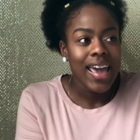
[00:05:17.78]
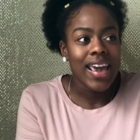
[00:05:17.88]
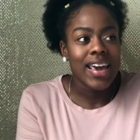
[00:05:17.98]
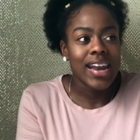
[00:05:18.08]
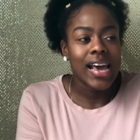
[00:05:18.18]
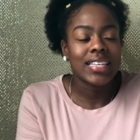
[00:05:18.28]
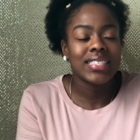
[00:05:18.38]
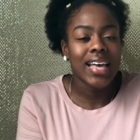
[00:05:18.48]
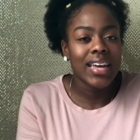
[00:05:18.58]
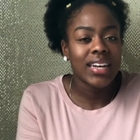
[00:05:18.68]
and I
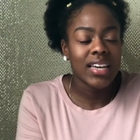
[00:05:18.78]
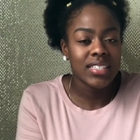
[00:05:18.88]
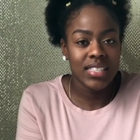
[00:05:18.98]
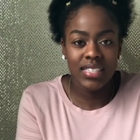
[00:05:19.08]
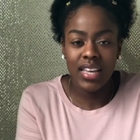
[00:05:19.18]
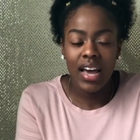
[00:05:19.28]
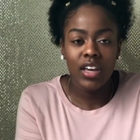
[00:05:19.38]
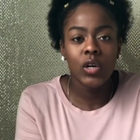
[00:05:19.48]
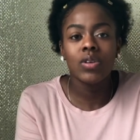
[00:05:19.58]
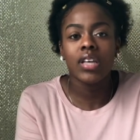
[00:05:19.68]
sat next to this
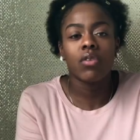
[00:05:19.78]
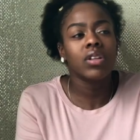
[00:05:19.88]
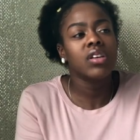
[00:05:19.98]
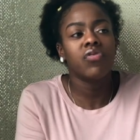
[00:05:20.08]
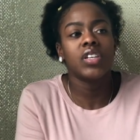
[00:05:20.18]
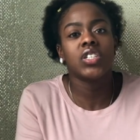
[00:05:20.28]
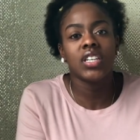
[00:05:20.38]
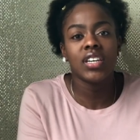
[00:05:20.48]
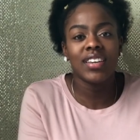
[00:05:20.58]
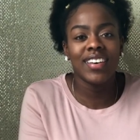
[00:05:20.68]
guy who was like really
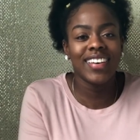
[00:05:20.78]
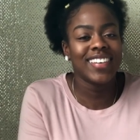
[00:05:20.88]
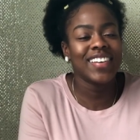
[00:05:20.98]
fidgety.